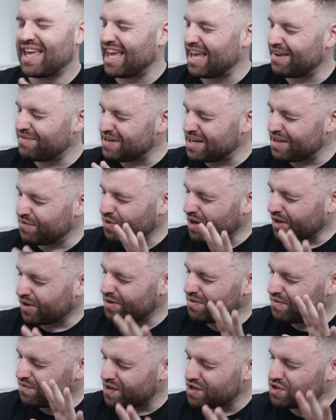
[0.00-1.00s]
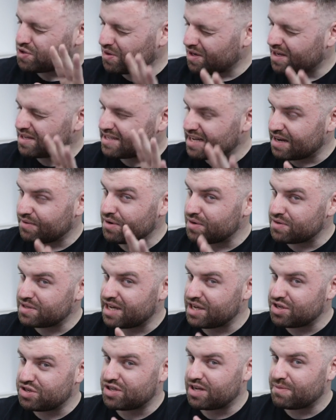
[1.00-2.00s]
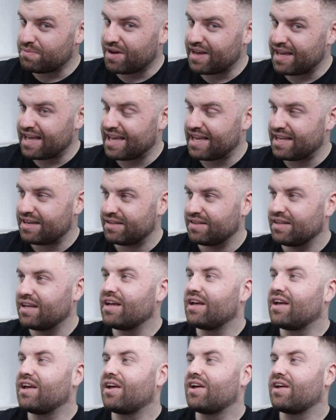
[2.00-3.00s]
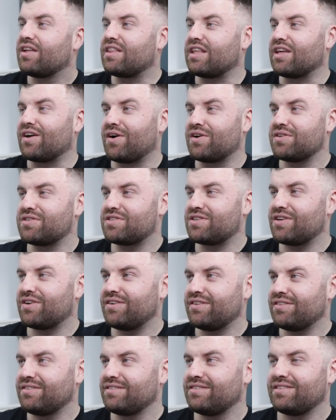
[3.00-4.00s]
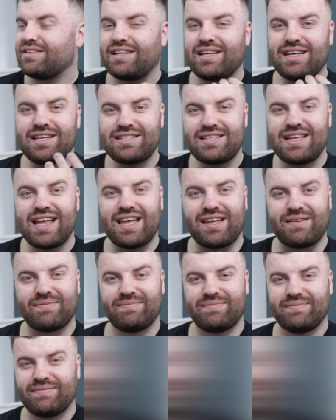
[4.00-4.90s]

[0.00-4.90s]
even if I couldn't visualize that rotation in my head, the answer is D.